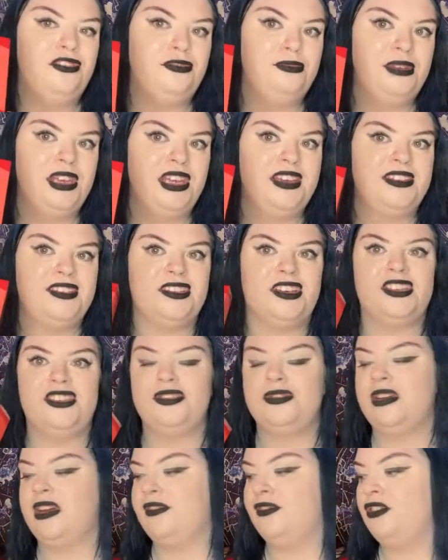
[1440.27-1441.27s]
for me as I
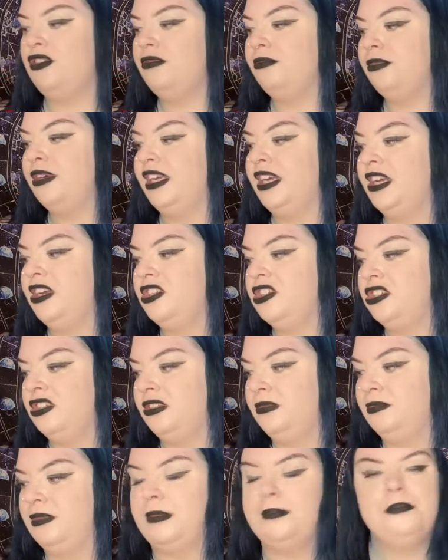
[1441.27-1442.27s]
do have
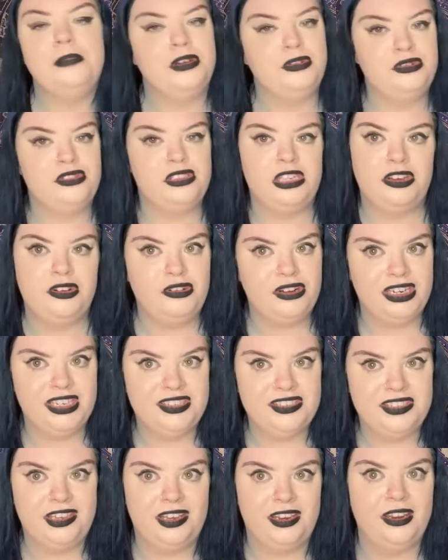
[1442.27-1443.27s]
combination, but mostly oily
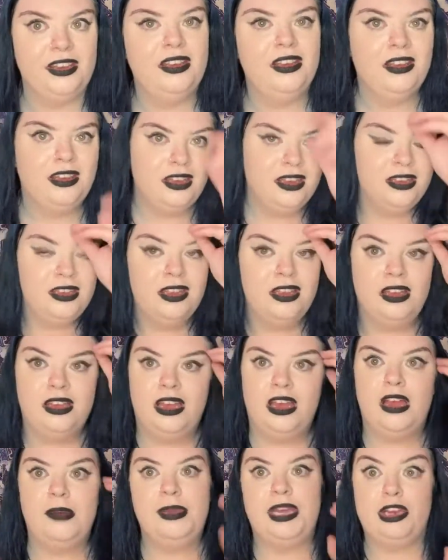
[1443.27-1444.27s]
skin.
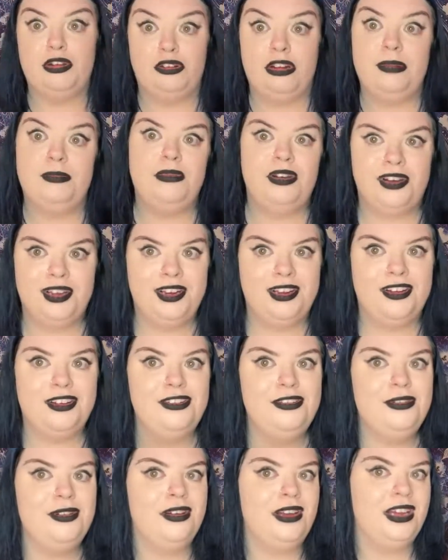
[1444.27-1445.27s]
A bit grim, I
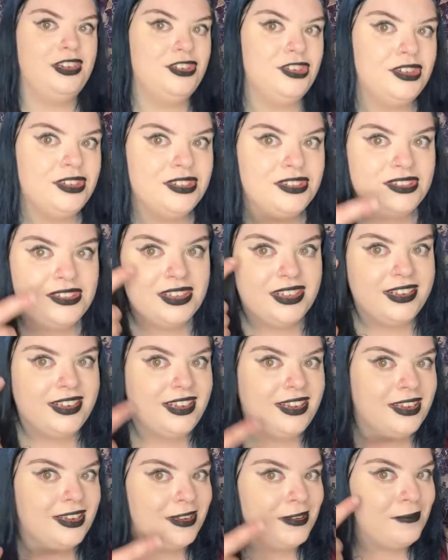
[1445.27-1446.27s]
know. As you can
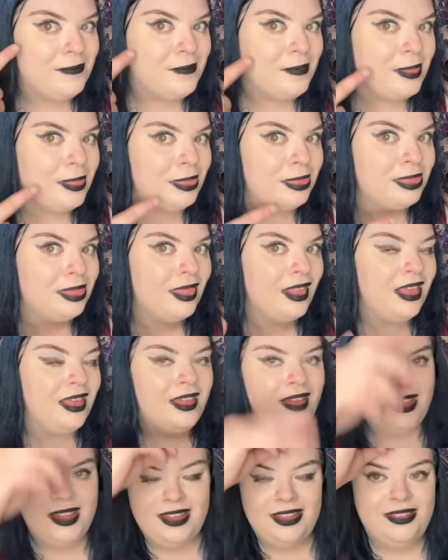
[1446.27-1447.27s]
see,
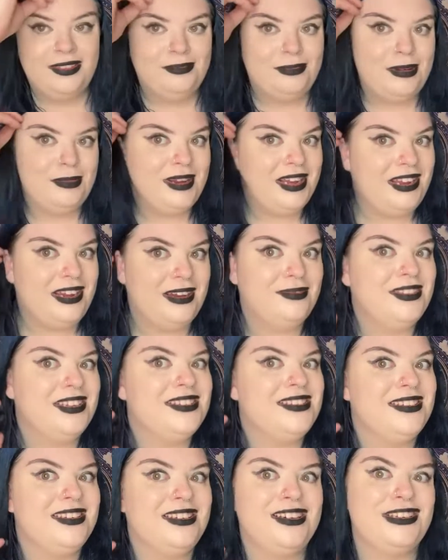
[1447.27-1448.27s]
my makeup
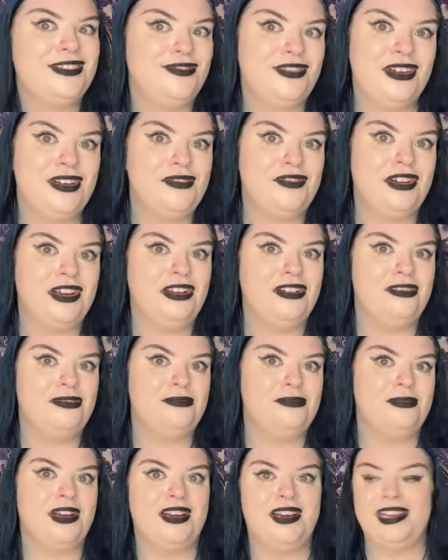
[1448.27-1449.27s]
doesn't last very, very
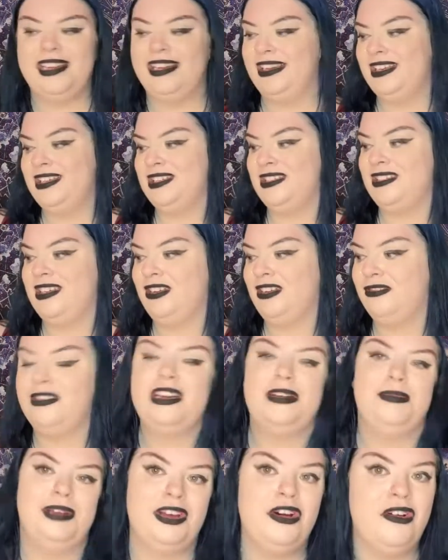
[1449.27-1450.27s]
long, but it is
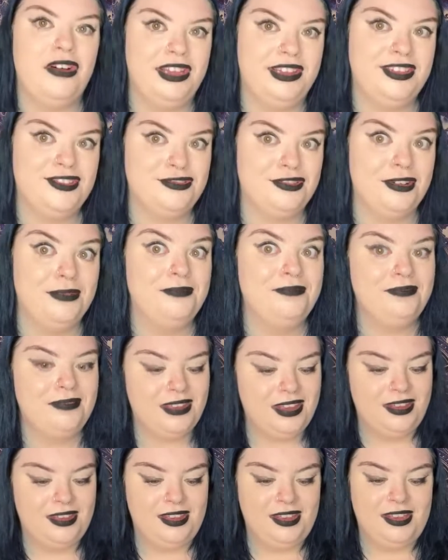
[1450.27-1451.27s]
incredibly hot in this room.
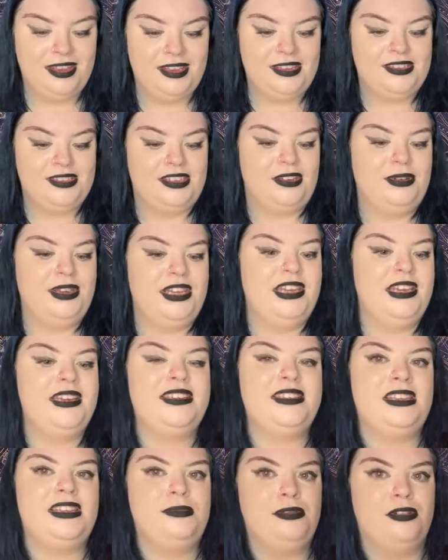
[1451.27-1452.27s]
So here
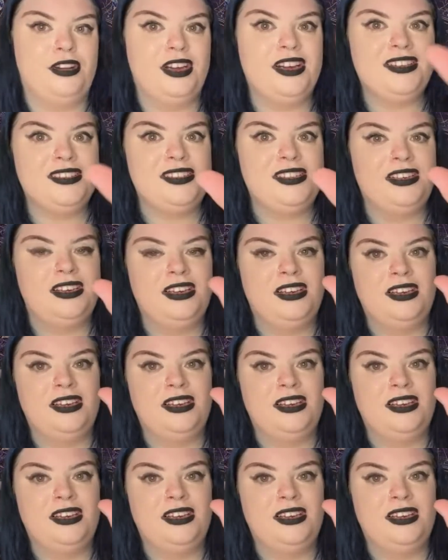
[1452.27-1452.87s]
is the product.